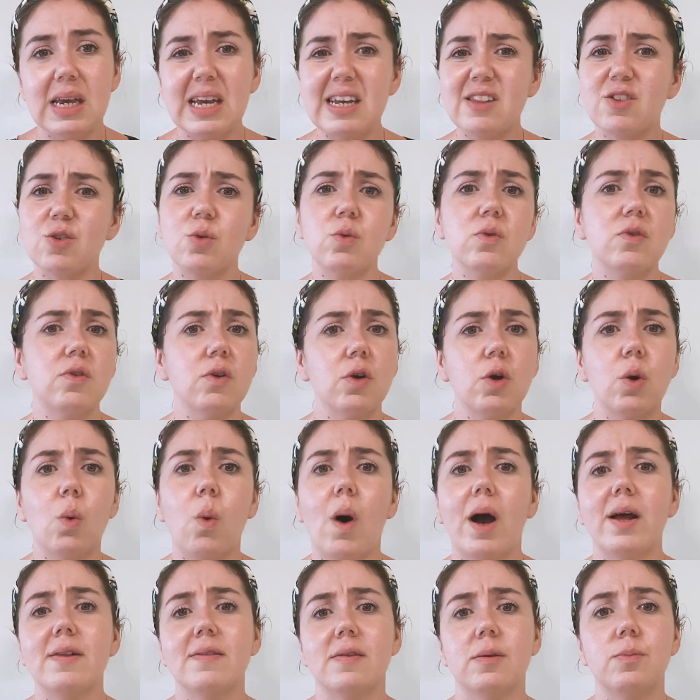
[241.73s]
It's also
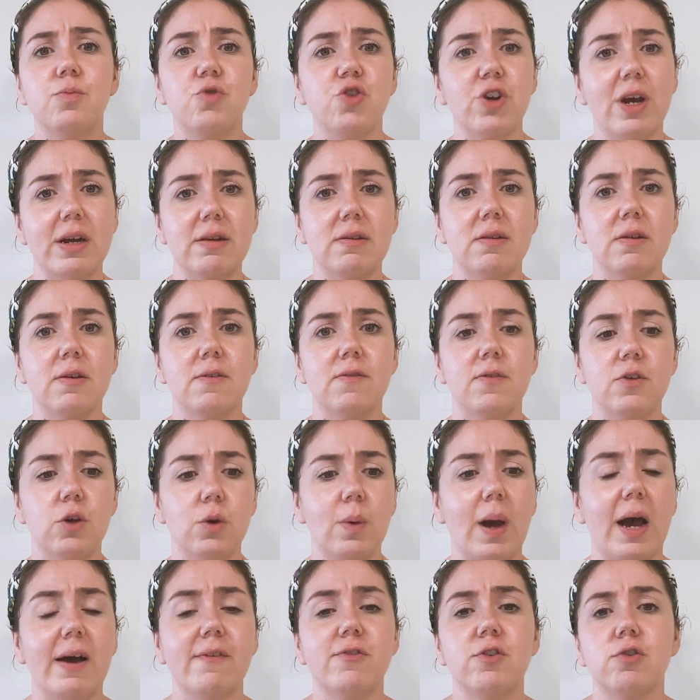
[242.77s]
quite subjective. You
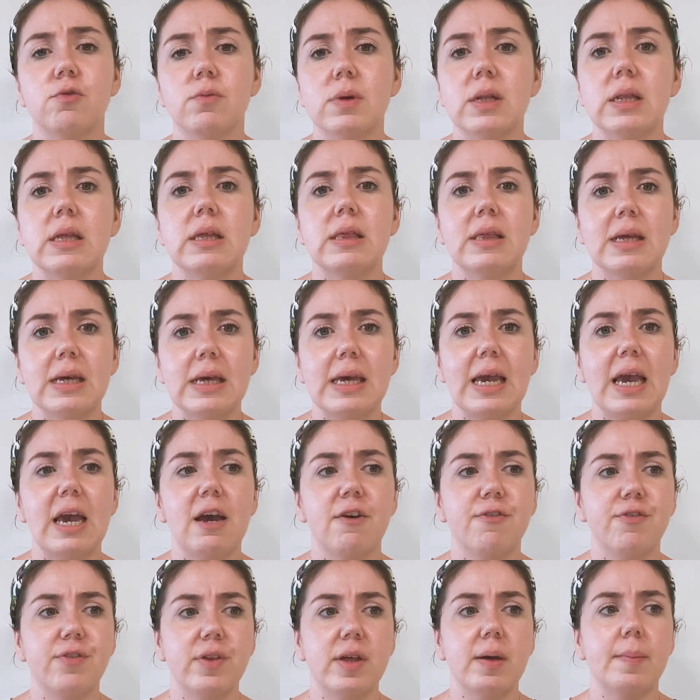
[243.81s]
have to really think
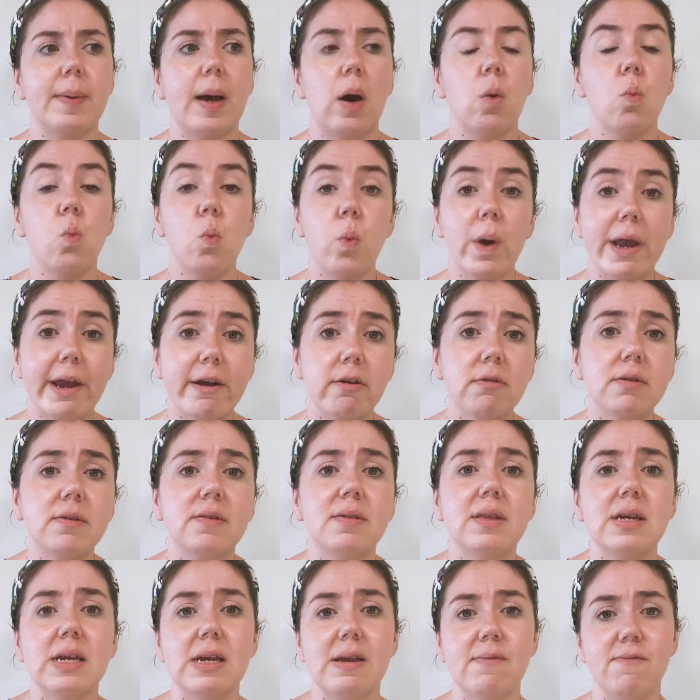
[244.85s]
carefully about where
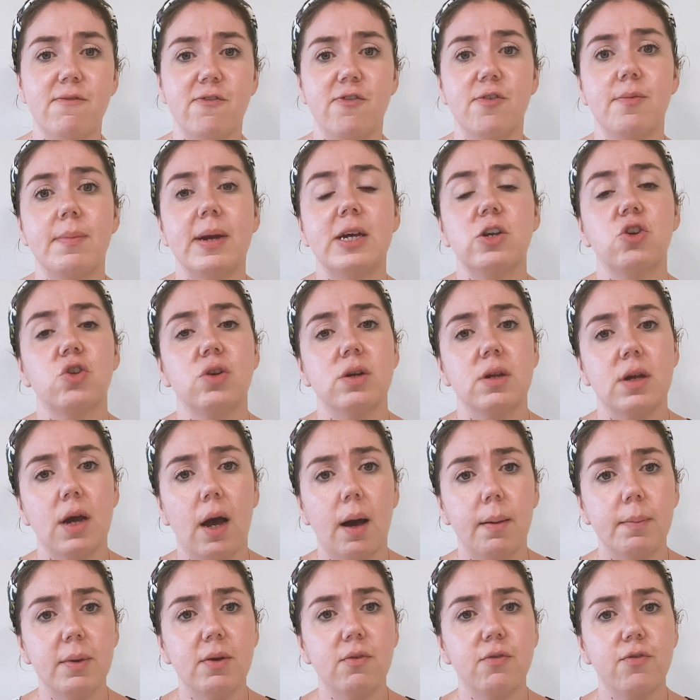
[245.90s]
is the information
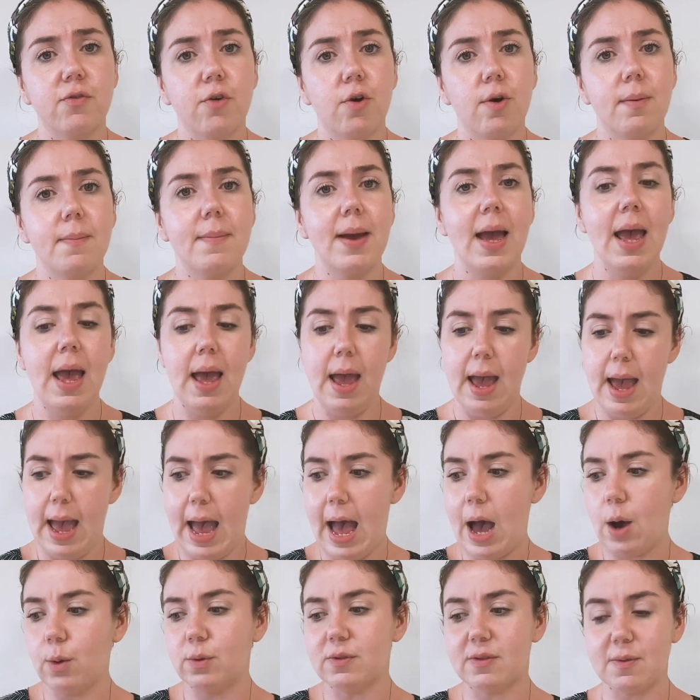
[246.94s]
coming from,
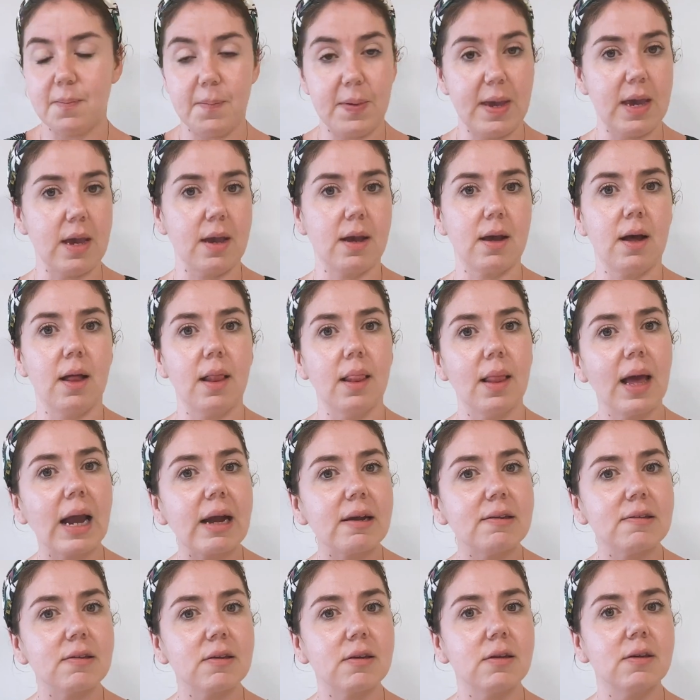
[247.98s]
how is it being
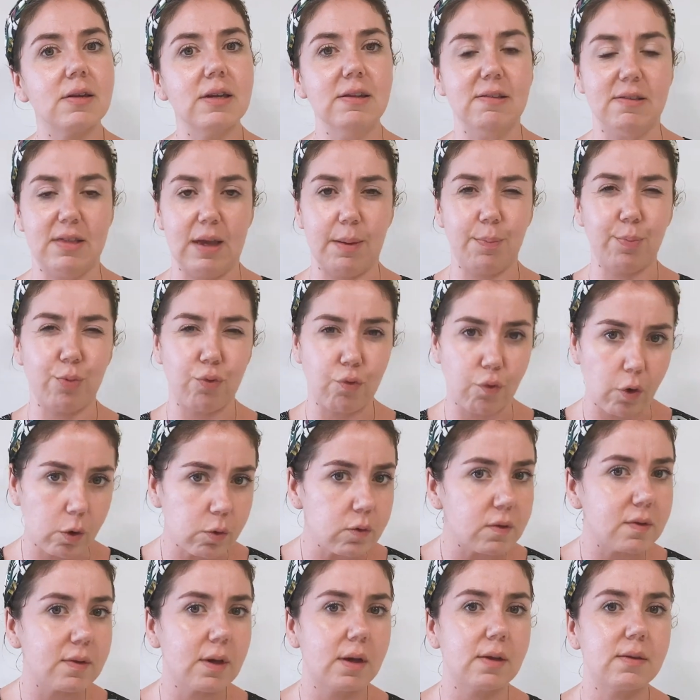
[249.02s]
collected, is there
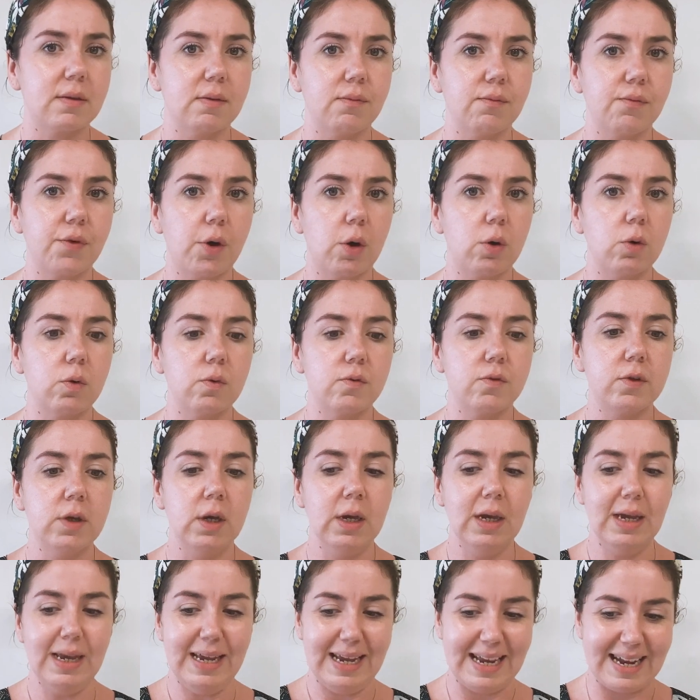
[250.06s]
process involved
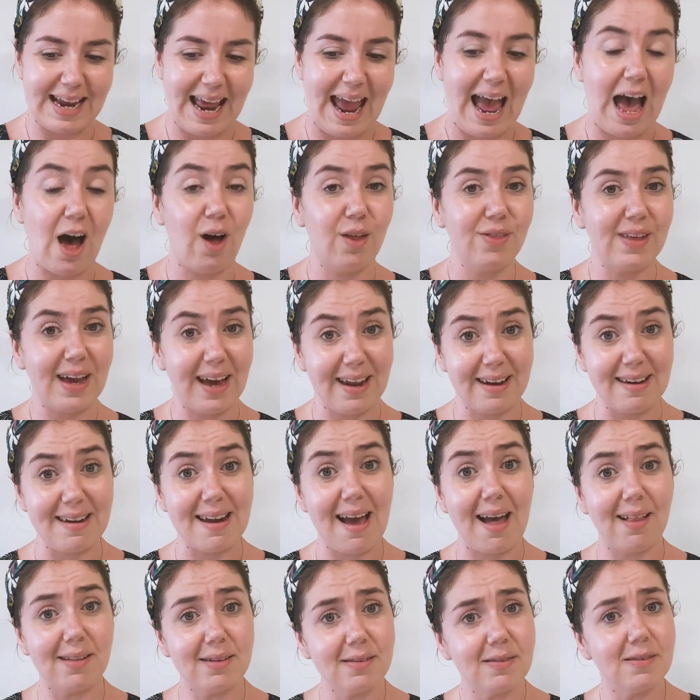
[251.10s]
in how that
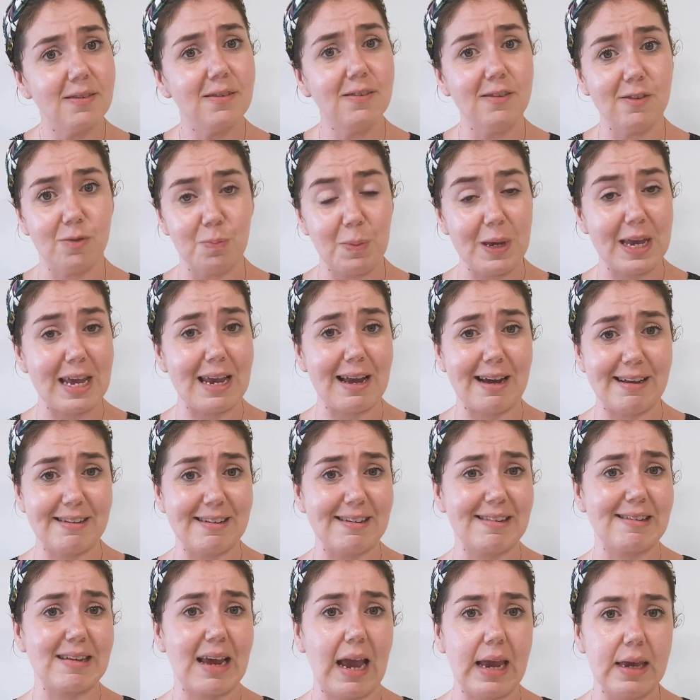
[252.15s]
analysis is being
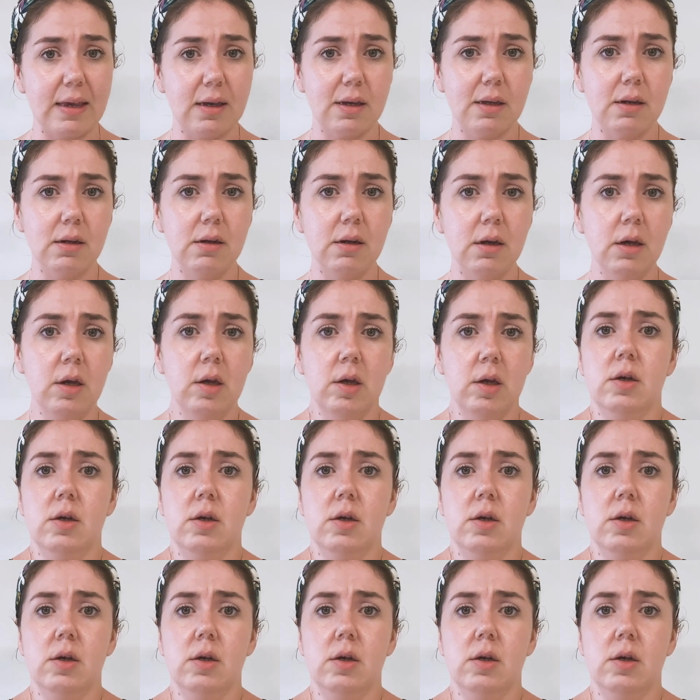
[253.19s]
undertaken.